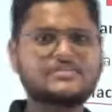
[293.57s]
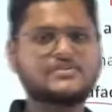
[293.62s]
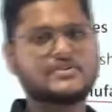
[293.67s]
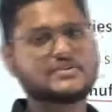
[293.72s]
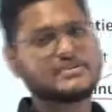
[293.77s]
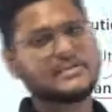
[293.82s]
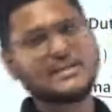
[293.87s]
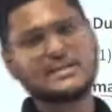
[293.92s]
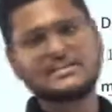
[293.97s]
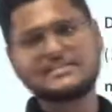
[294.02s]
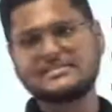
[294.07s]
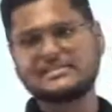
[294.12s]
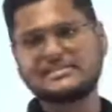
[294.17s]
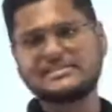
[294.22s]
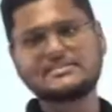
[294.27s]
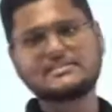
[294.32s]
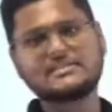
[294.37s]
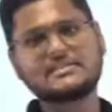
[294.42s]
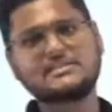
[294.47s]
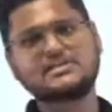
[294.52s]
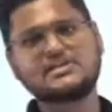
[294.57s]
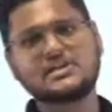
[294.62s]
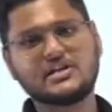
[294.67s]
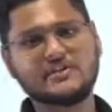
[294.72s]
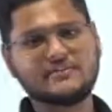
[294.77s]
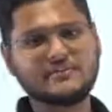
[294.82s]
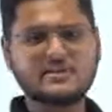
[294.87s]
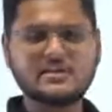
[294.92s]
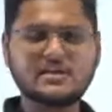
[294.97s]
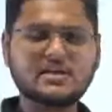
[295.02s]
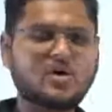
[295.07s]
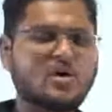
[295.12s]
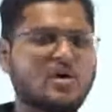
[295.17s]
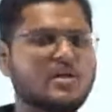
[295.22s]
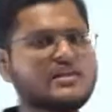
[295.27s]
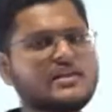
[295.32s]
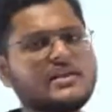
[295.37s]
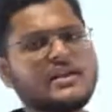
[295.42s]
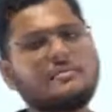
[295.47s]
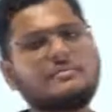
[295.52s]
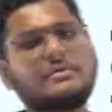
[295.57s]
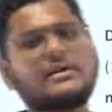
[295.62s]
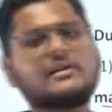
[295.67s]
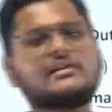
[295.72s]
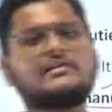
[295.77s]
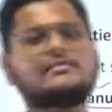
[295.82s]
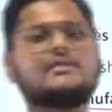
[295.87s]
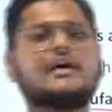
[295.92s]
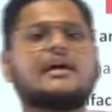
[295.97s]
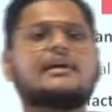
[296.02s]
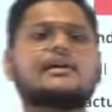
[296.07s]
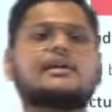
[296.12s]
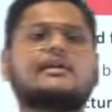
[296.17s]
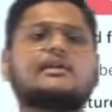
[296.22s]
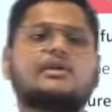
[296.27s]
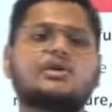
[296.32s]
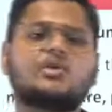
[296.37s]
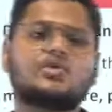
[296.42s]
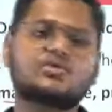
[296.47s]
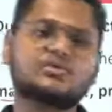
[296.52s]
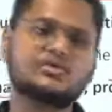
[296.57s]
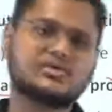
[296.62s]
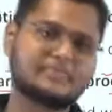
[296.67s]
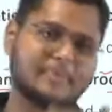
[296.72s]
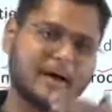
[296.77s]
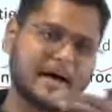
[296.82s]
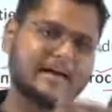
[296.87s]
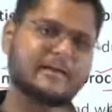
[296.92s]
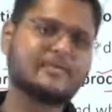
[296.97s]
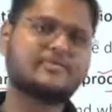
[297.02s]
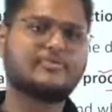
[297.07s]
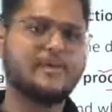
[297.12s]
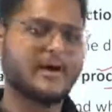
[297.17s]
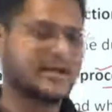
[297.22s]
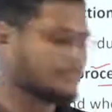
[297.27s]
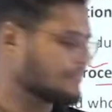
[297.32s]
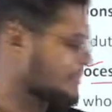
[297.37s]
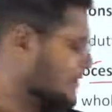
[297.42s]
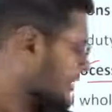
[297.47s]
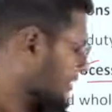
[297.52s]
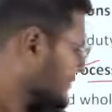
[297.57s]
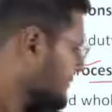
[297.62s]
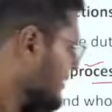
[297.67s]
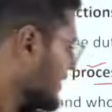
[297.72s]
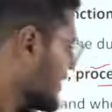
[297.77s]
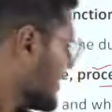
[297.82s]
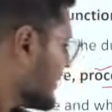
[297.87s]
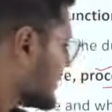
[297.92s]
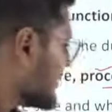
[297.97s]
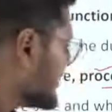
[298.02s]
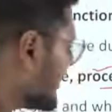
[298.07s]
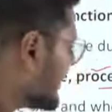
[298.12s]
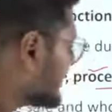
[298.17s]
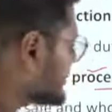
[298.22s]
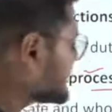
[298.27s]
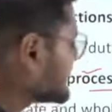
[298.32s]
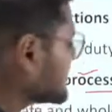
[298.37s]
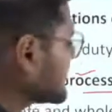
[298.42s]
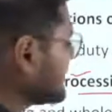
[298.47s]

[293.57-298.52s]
fertilizers, each and everything, all the chemicals that are used by a farmer. Next,